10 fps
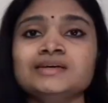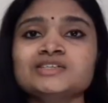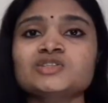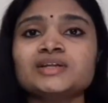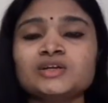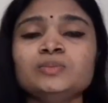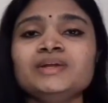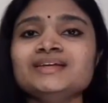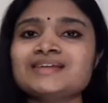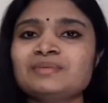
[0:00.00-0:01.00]
So the
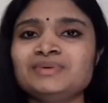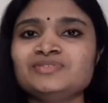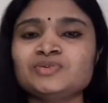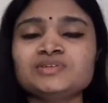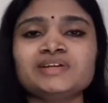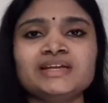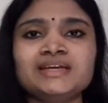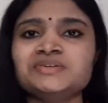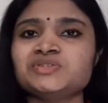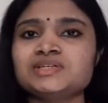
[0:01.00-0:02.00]
recruitment is happening for
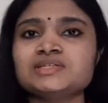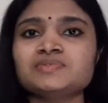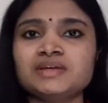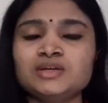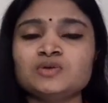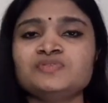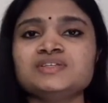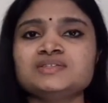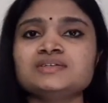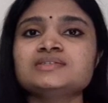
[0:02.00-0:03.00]
trainee engineers, trainee
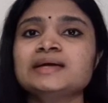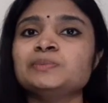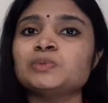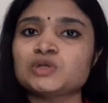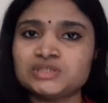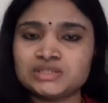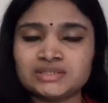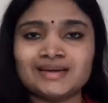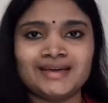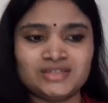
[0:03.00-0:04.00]
officers and project
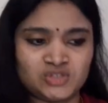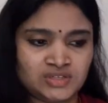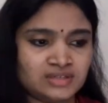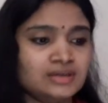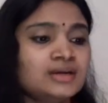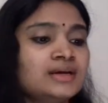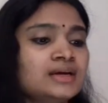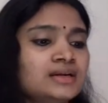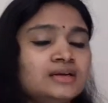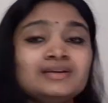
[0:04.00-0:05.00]
engineer.
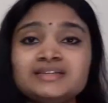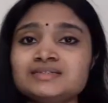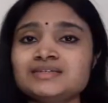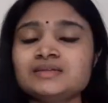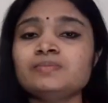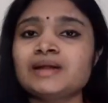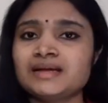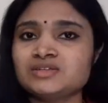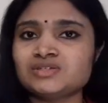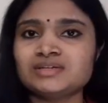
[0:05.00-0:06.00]
Now let us see the
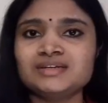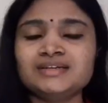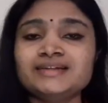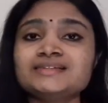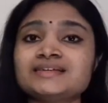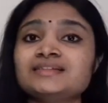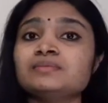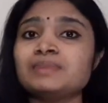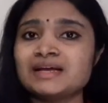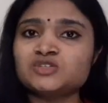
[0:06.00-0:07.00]
branch details and the
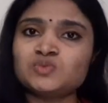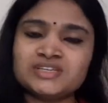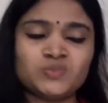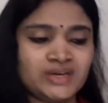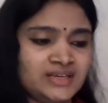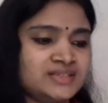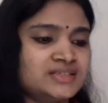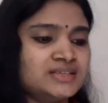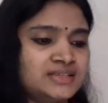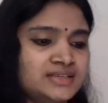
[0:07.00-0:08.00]
branch wise
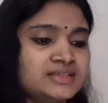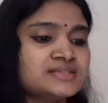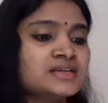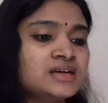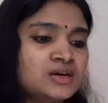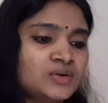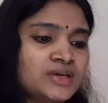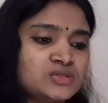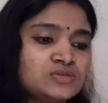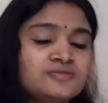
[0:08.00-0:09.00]
vacancy details.
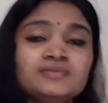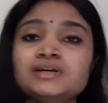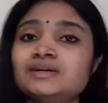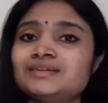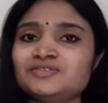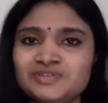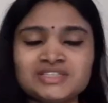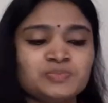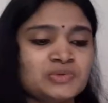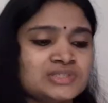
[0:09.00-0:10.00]
Okay, so the
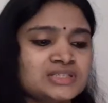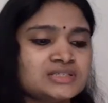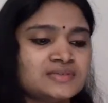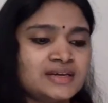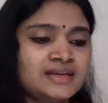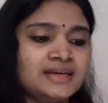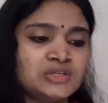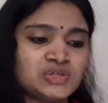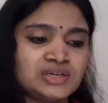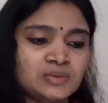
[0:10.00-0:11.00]
first post is trainee
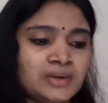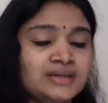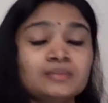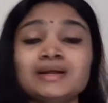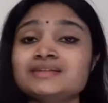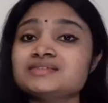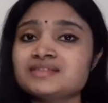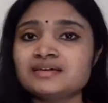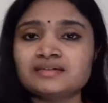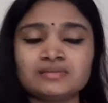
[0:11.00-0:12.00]
engineer 1. The branches
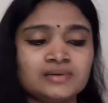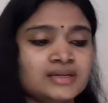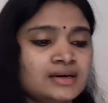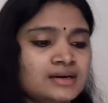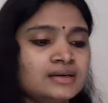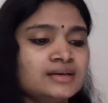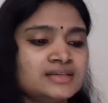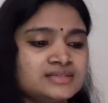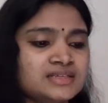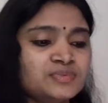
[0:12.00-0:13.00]
they are recruiting are
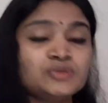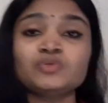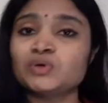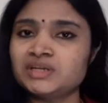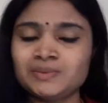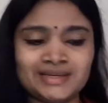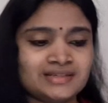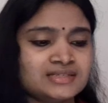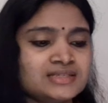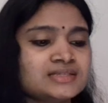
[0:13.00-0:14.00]
EC with 40
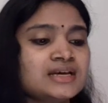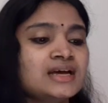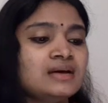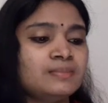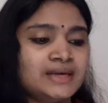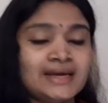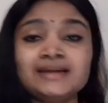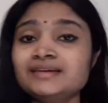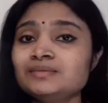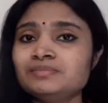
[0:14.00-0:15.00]
vacancies,
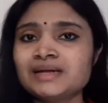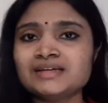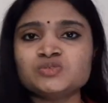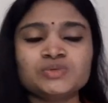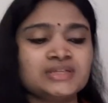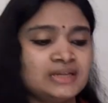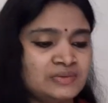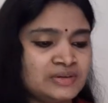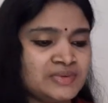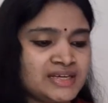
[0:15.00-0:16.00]
mechanical branch with
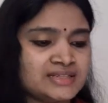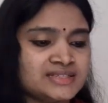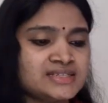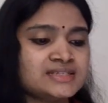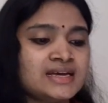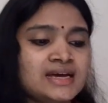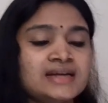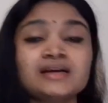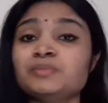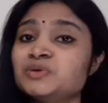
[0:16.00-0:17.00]
11 vacancies
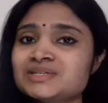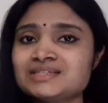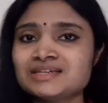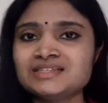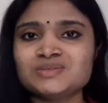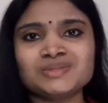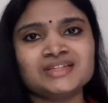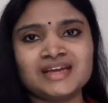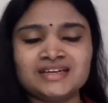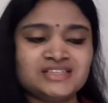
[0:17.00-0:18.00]
and computer science with
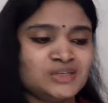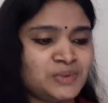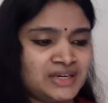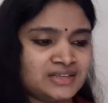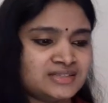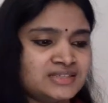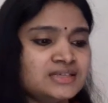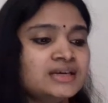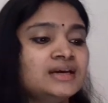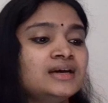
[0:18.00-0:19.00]
19
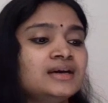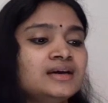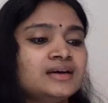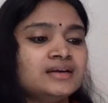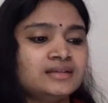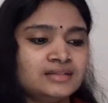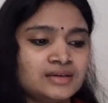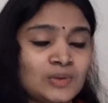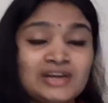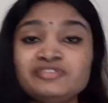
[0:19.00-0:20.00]
vacancies. The
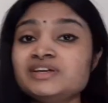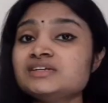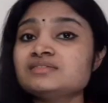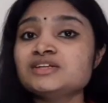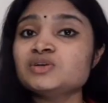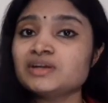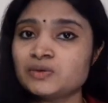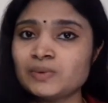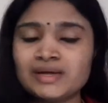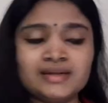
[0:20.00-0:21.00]
qualification that you are
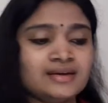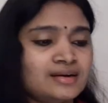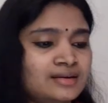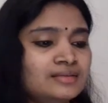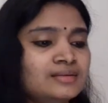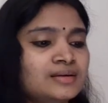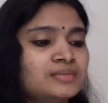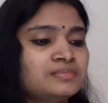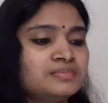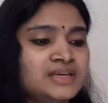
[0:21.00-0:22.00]
requiring are
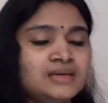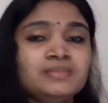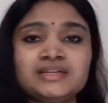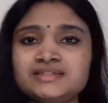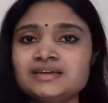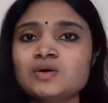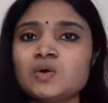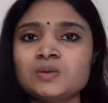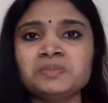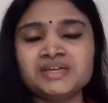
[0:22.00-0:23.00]
BE, BTech
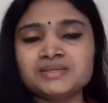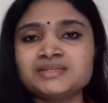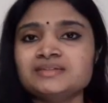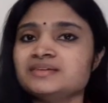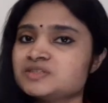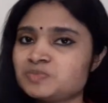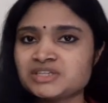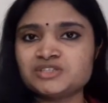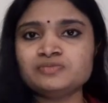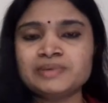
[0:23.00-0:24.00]
or BSc in the
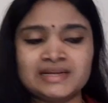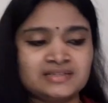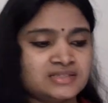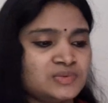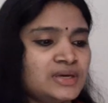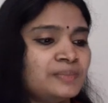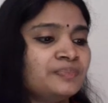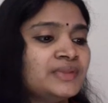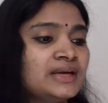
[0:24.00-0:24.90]
respective branches. Okay.